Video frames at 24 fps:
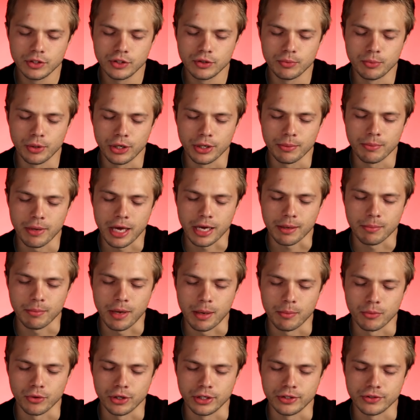This is bringing back
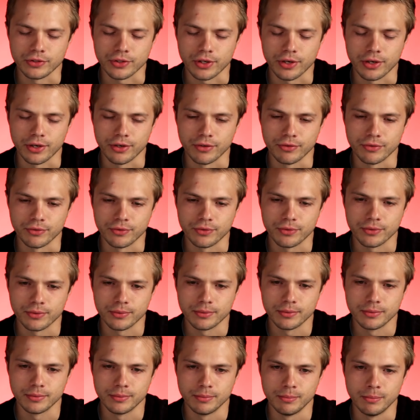memories of
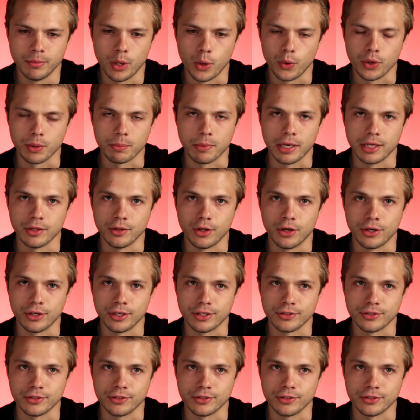mowing my lawn.